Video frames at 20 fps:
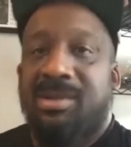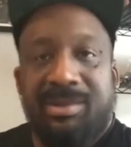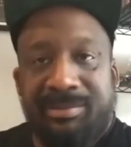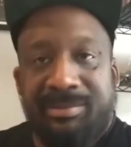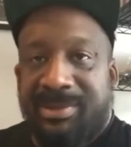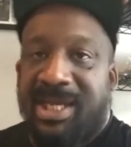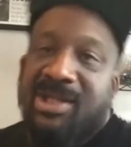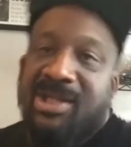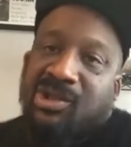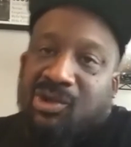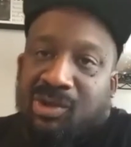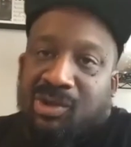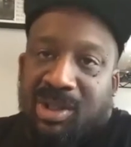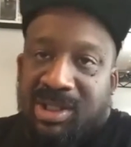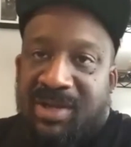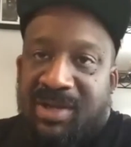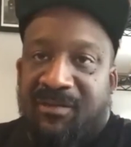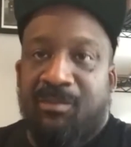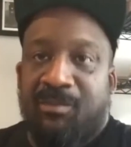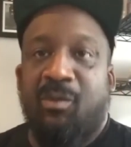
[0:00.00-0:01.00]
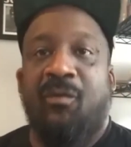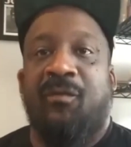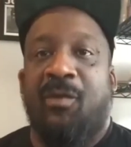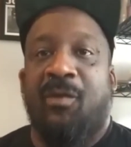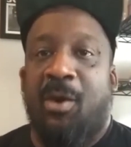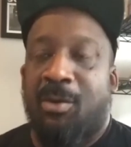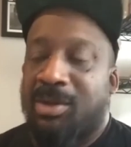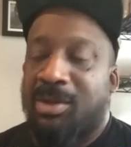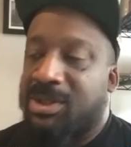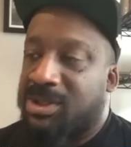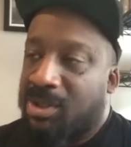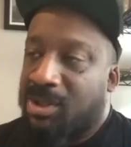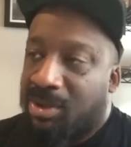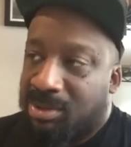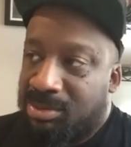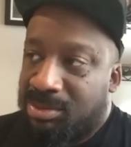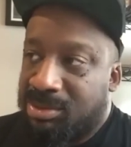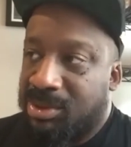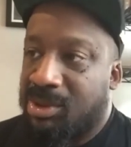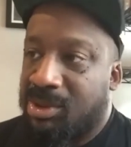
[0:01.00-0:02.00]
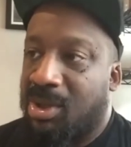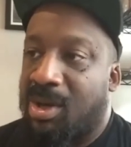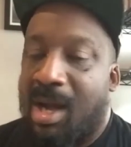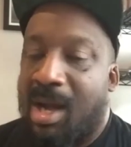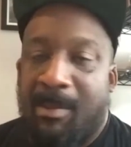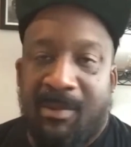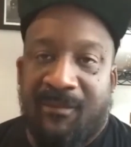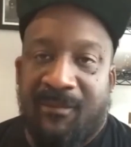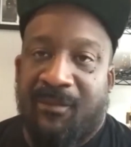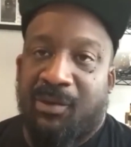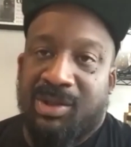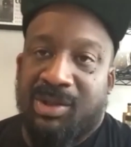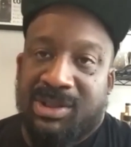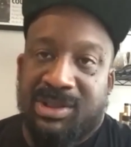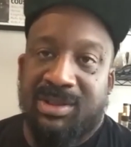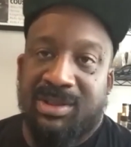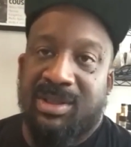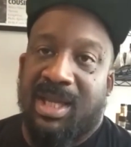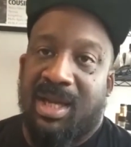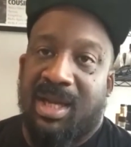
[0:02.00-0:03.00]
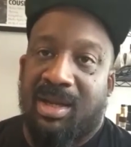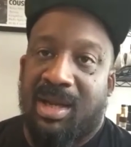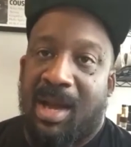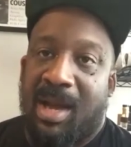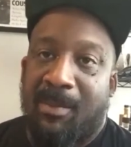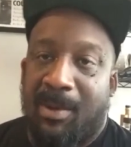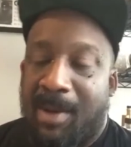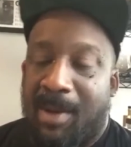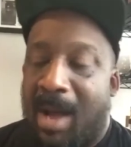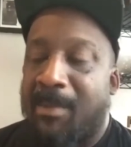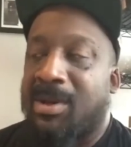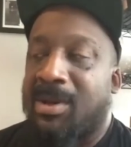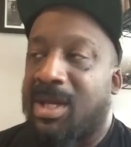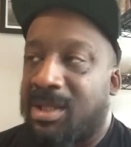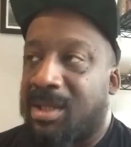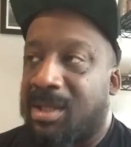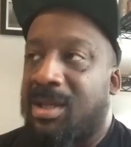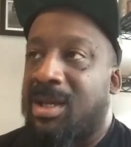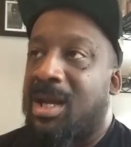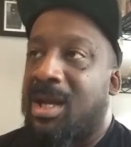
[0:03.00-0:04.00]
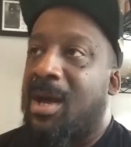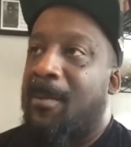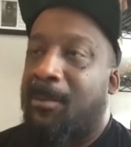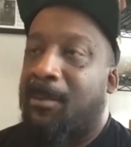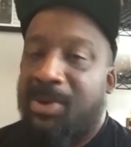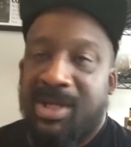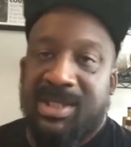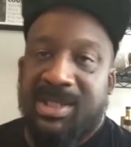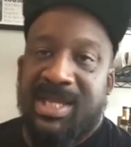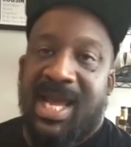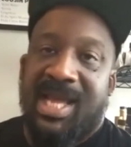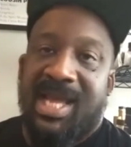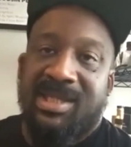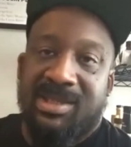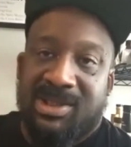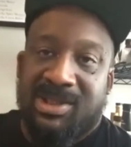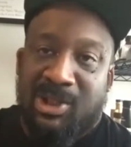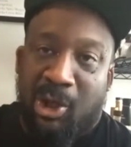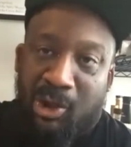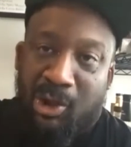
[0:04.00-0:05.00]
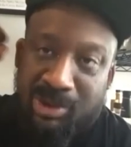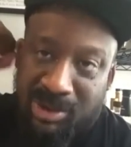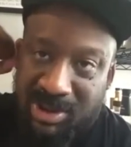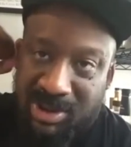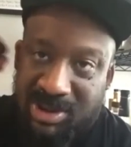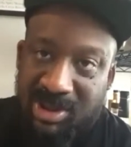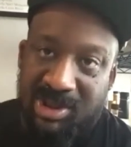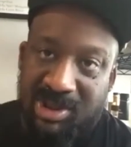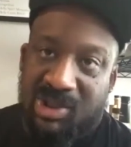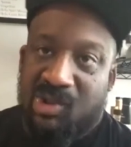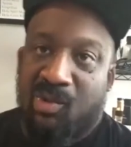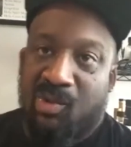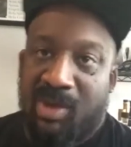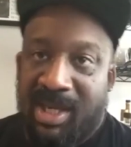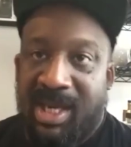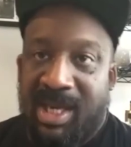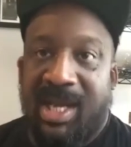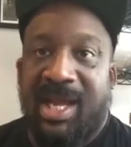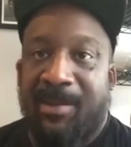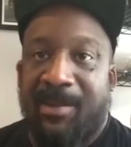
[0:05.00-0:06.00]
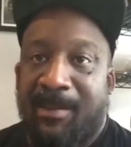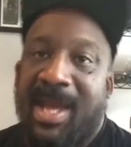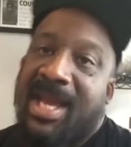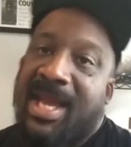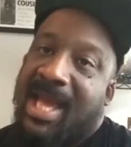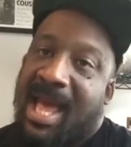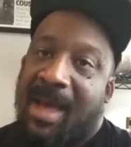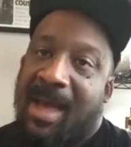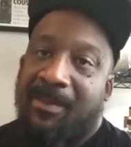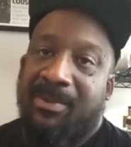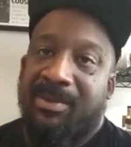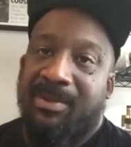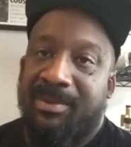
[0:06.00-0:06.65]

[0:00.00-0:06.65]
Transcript: the industry will never move forward. So I'm gonna force it now. I'm gonna put that circle into the square and make it happen.